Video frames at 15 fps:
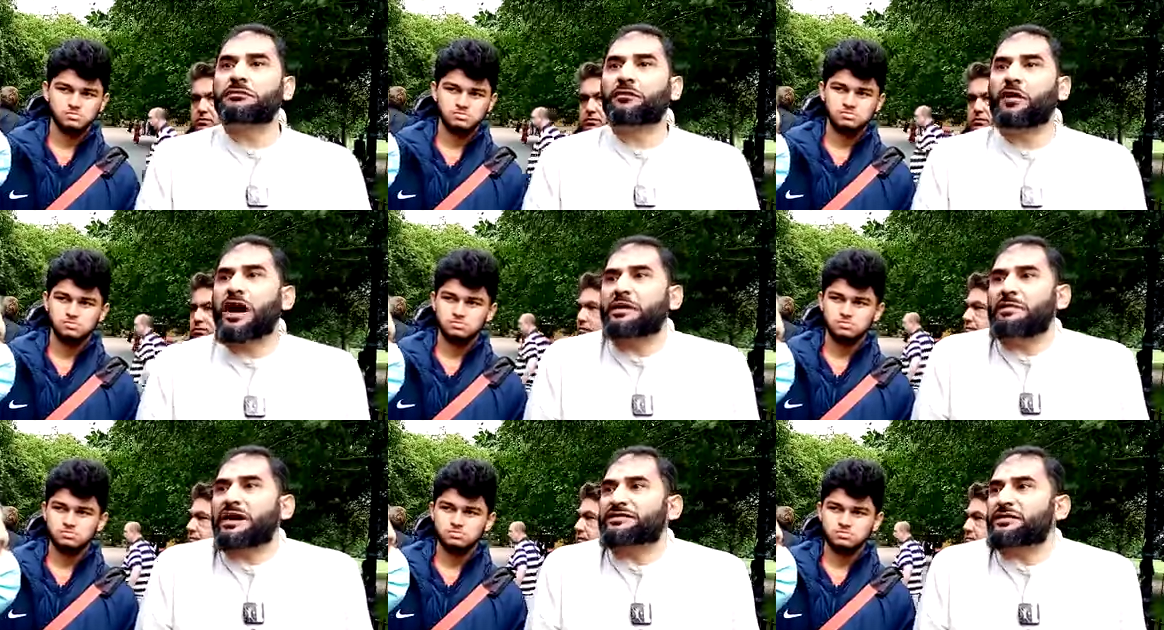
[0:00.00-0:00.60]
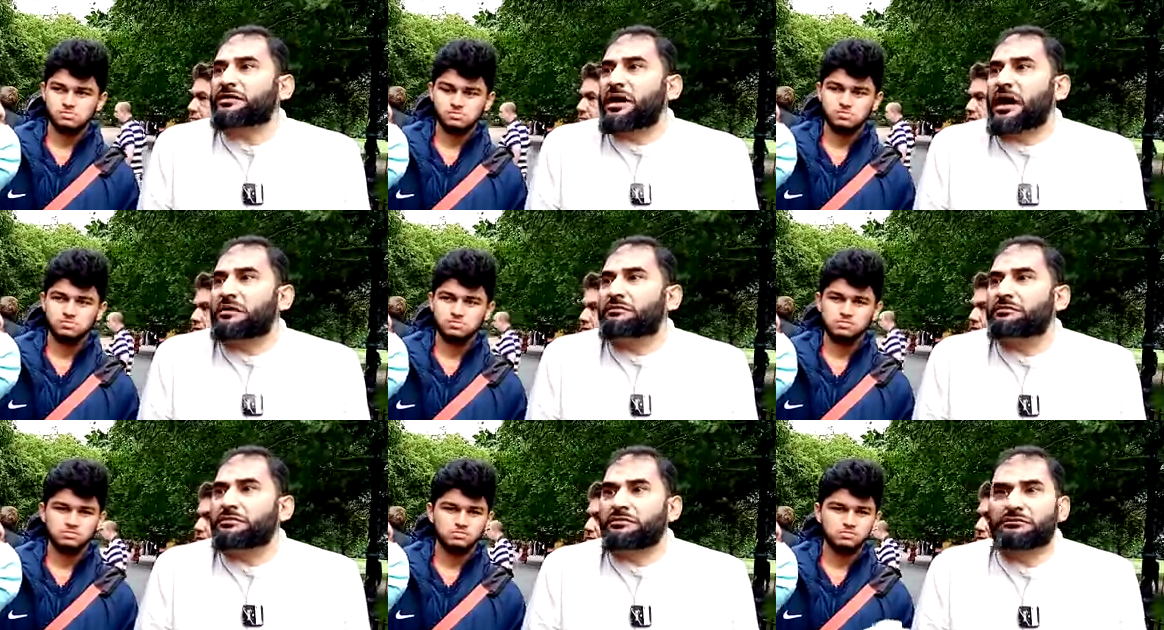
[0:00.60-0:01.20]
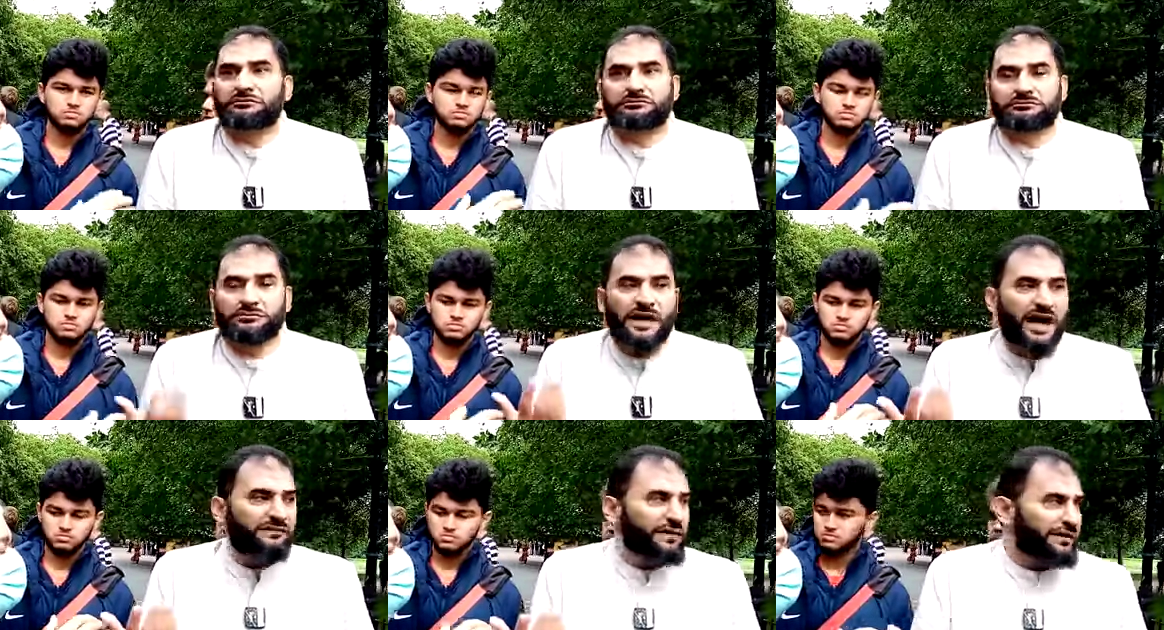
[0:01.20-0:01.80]
Speaker 1: Why am I so calm? I
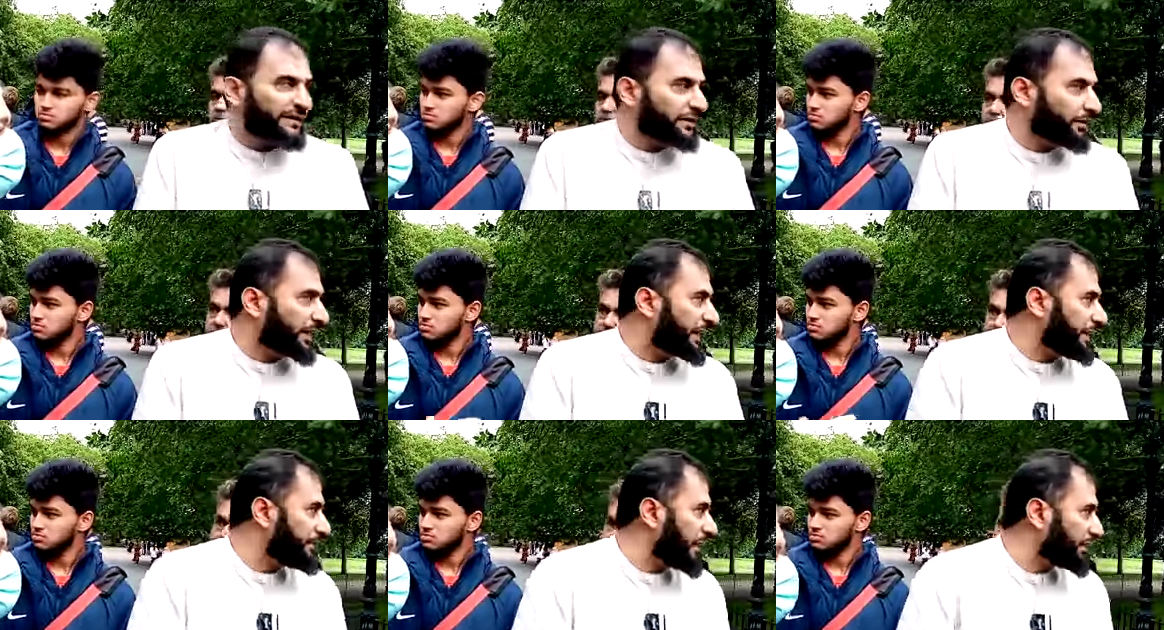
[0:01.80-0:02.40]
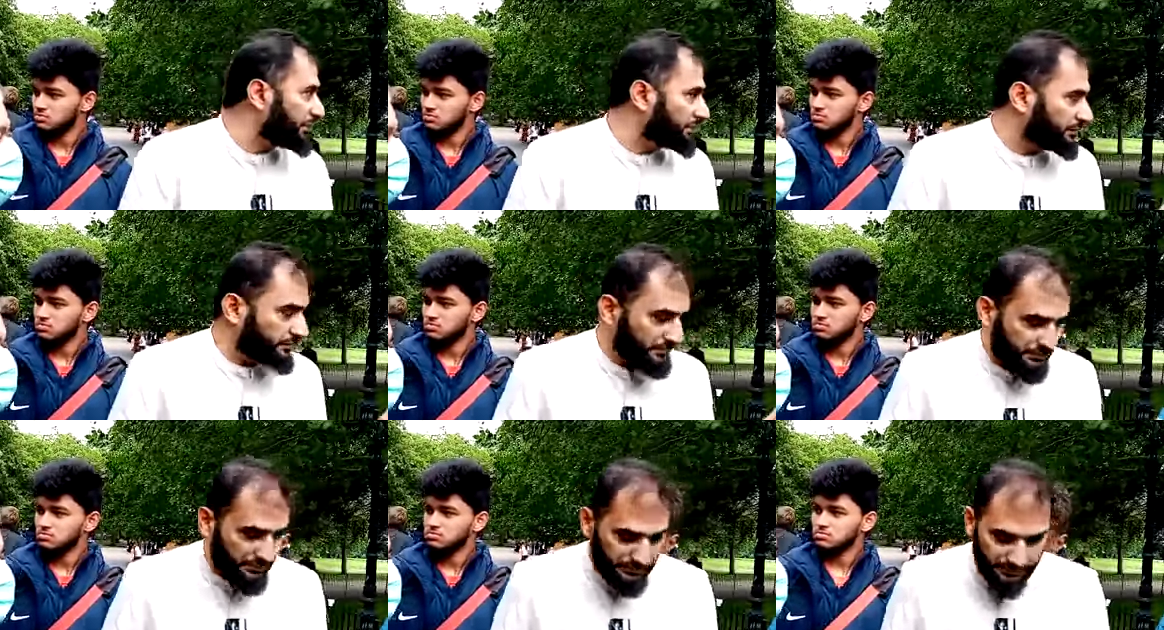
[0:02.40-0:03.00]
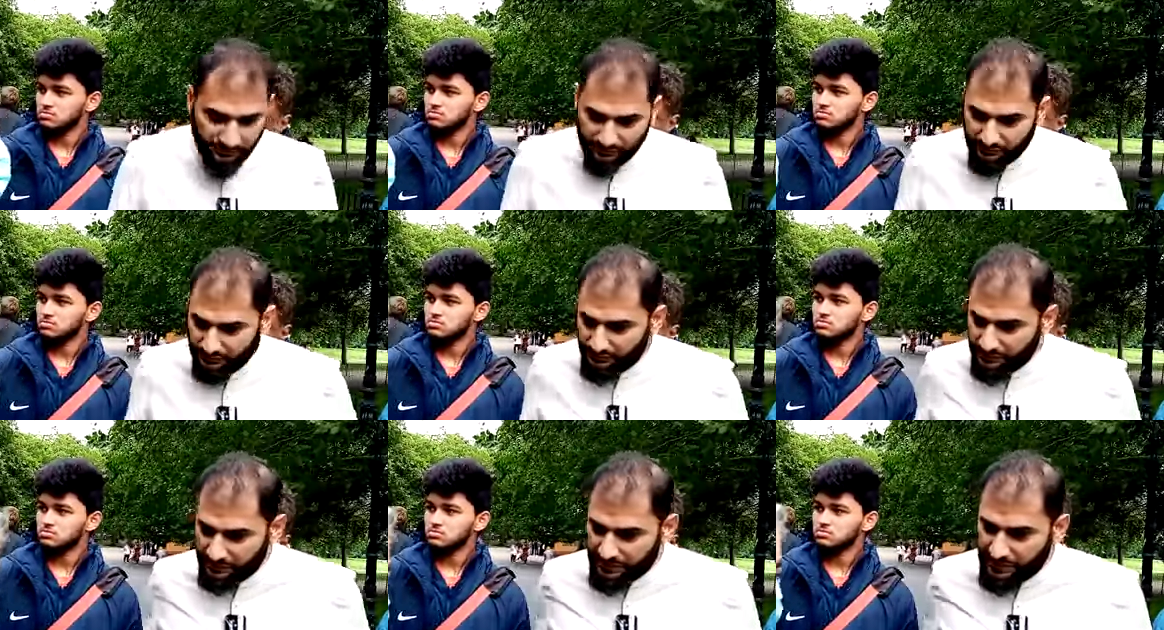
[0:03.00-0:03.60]
have nothing to worry about. it's my
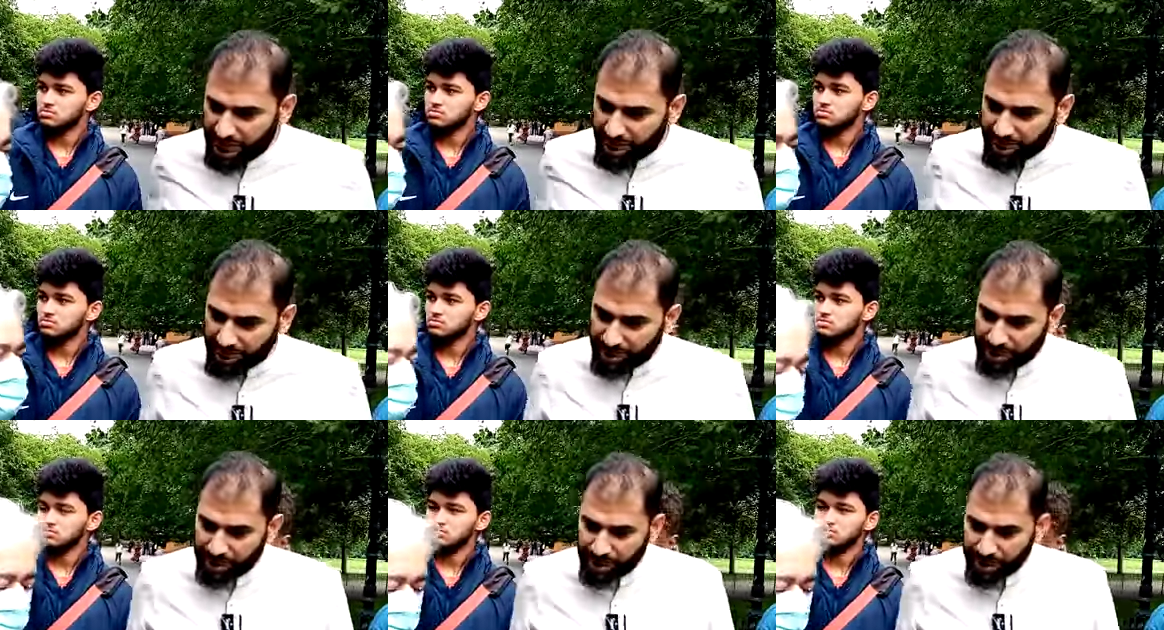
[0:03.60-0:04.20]
turn.